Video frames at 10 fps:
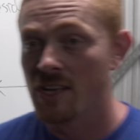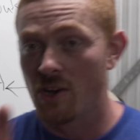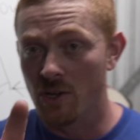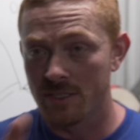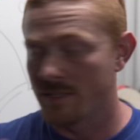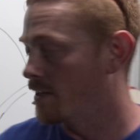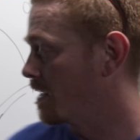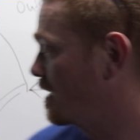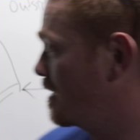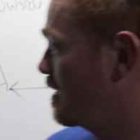
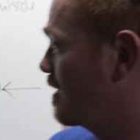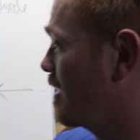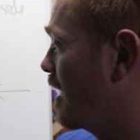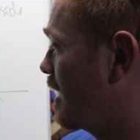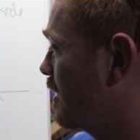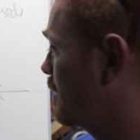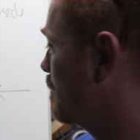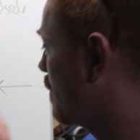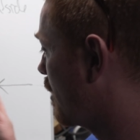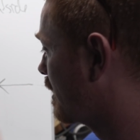constantly
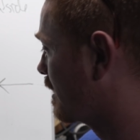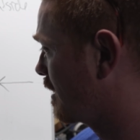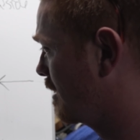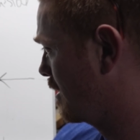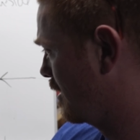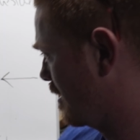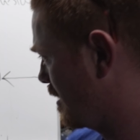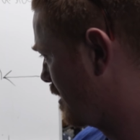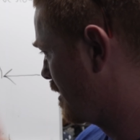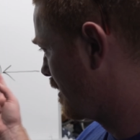undermining
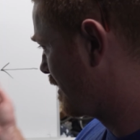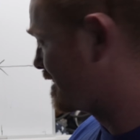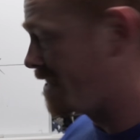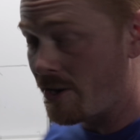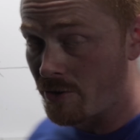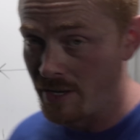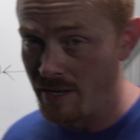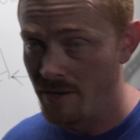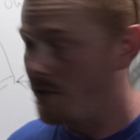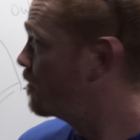the
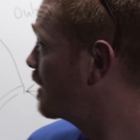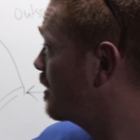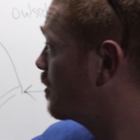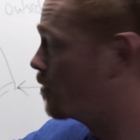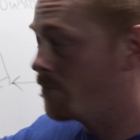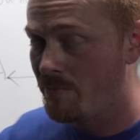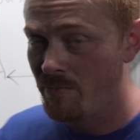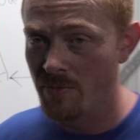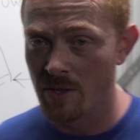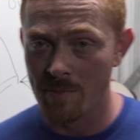integrity of the hill
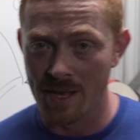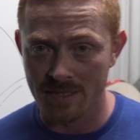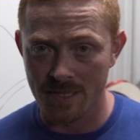that the man